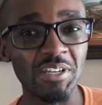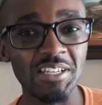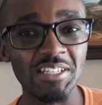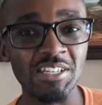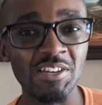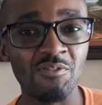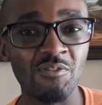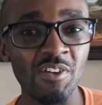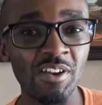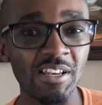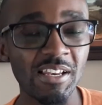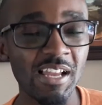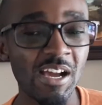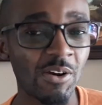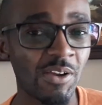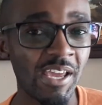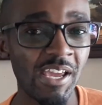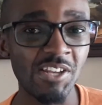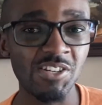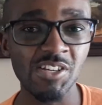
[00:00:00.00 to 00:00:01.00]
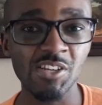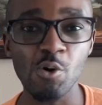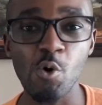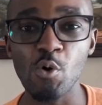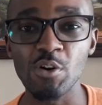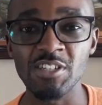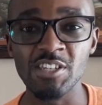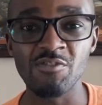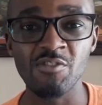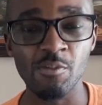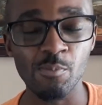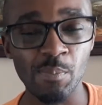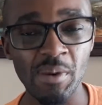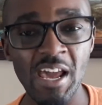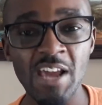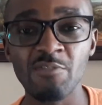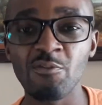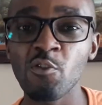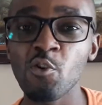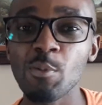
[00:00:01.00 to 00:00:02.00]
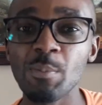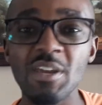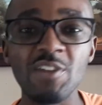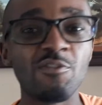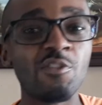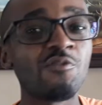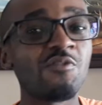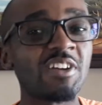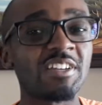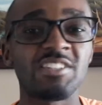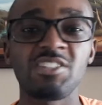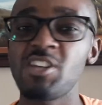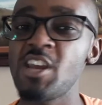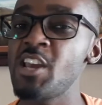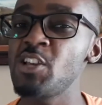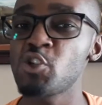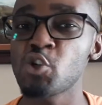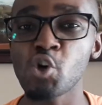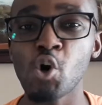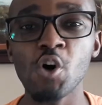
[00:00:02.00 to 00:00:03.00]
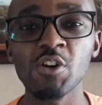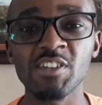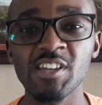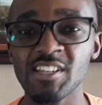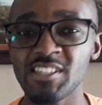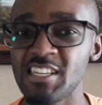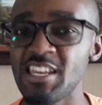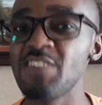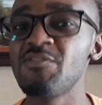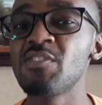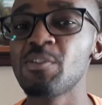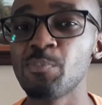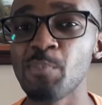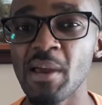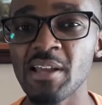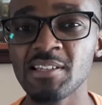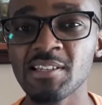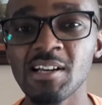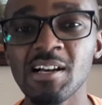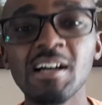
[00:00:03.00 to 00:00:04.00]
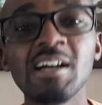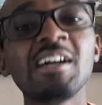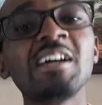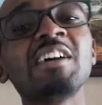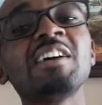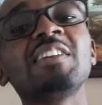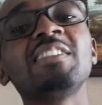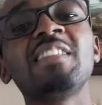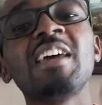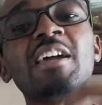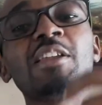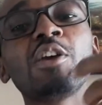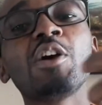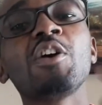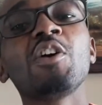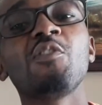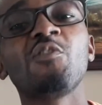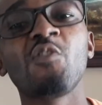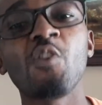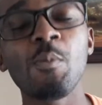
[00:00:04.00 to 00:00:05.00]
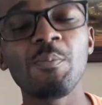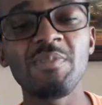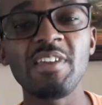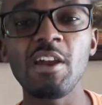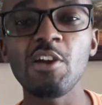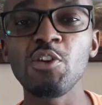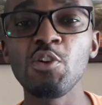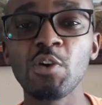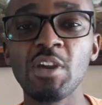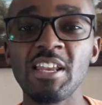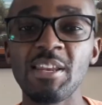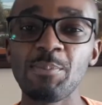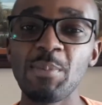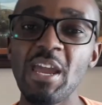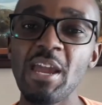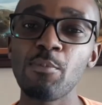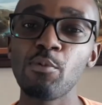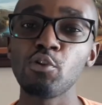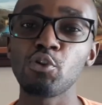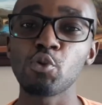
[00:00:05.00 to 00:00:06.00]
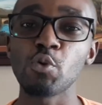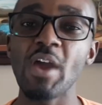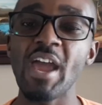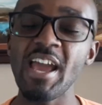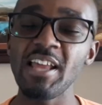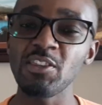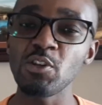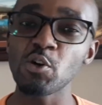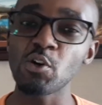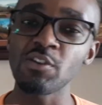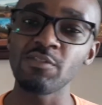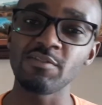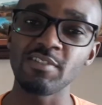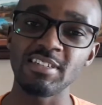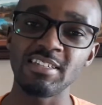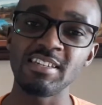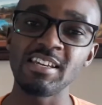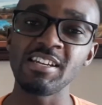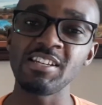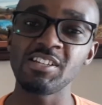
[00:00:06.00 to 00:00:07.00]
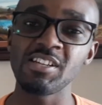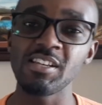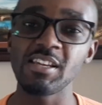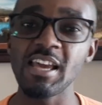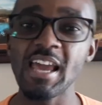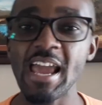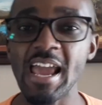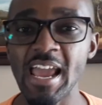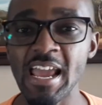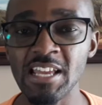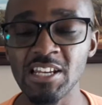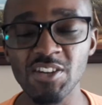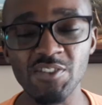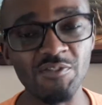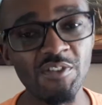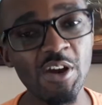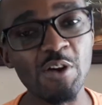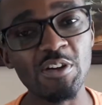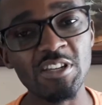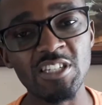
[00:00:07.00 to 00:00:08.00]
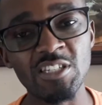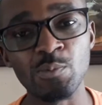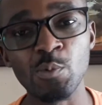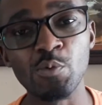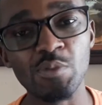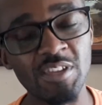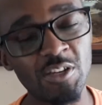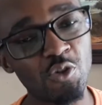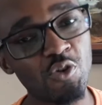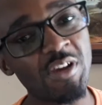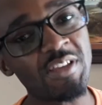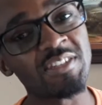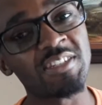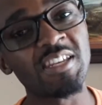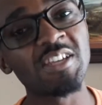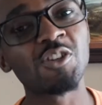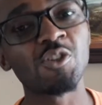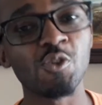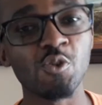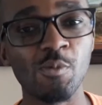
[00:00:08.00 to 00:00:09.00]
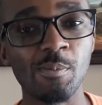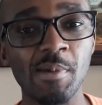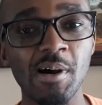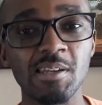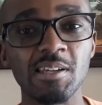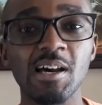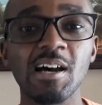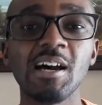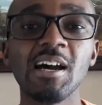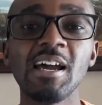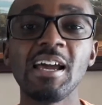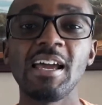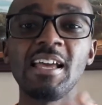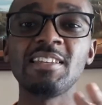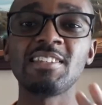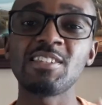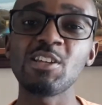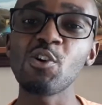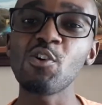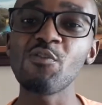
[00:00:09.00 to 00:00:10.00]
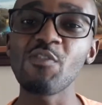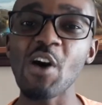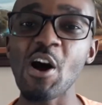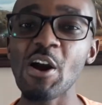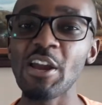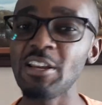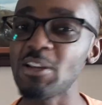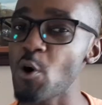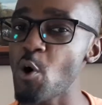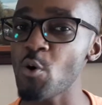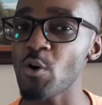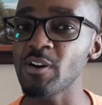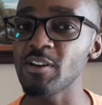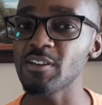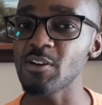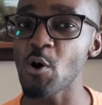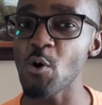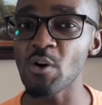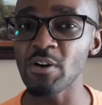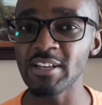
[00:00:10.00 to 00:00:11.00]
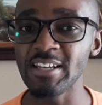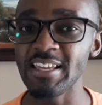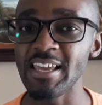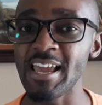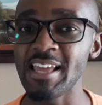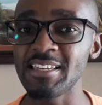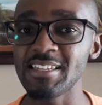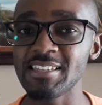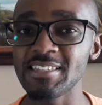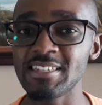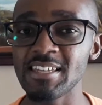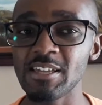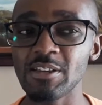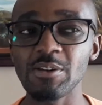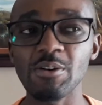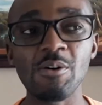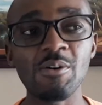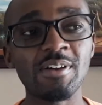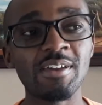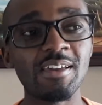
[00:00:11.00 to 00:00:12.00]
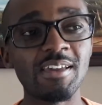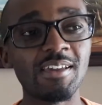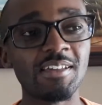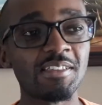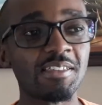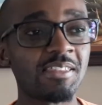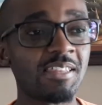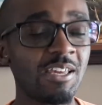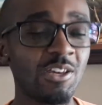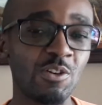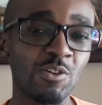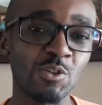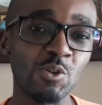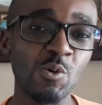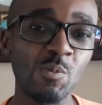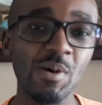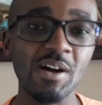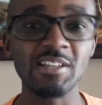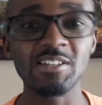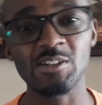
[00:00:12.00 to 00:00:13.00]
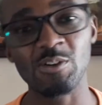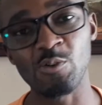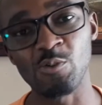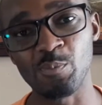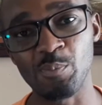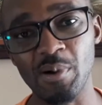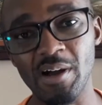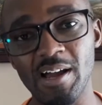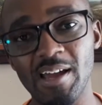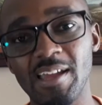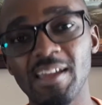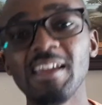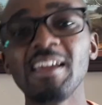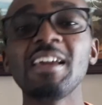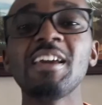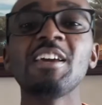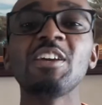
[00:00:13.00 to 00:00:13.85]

on a different occasion or different platform. If you've exchanged contacts, even better. Then from there you can be able to end your conversation in a very smooth and transitional manner. Instead of it awkwardly ending and saying, okay, thank you so much, goodbye,